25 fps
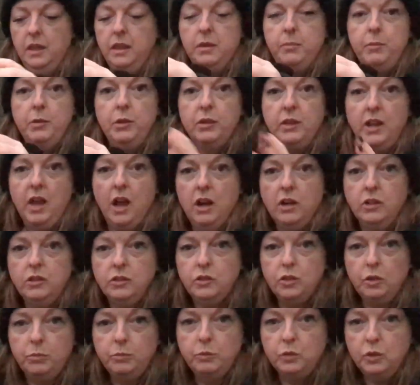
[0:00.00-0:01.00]
the milk
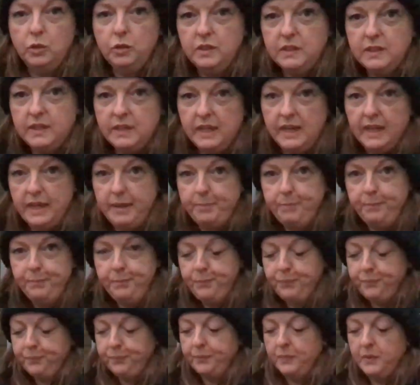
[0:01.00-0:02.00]
cartons, so I'm doing the
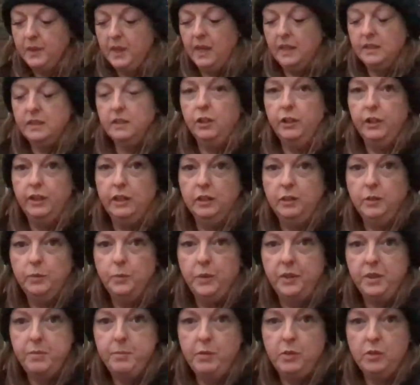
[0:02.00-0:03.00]
same as Claire
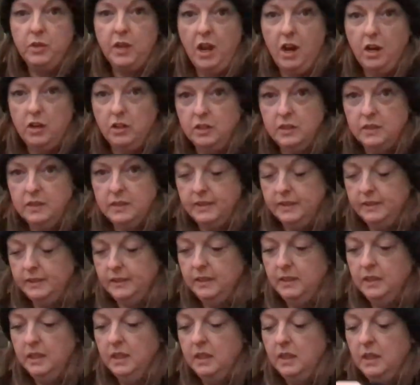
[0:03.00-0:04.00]
with the milk cartons,
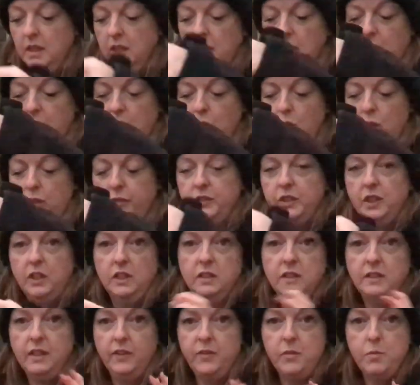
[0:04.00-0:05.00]
and all I've done
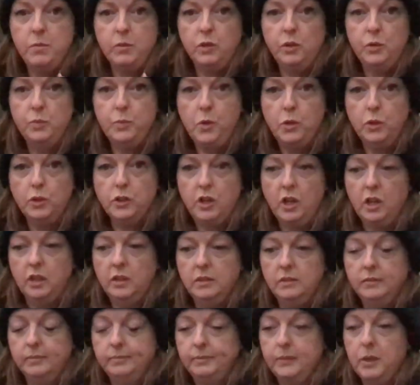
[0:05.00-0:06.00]
is give them a good wash
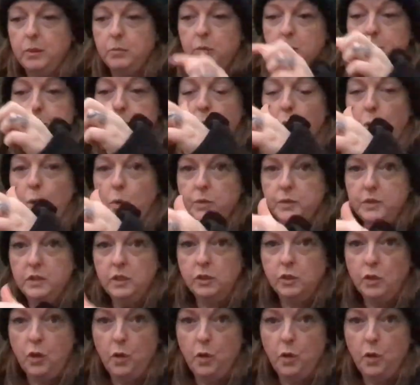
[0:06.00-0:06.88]
out. I'm going to put holes in the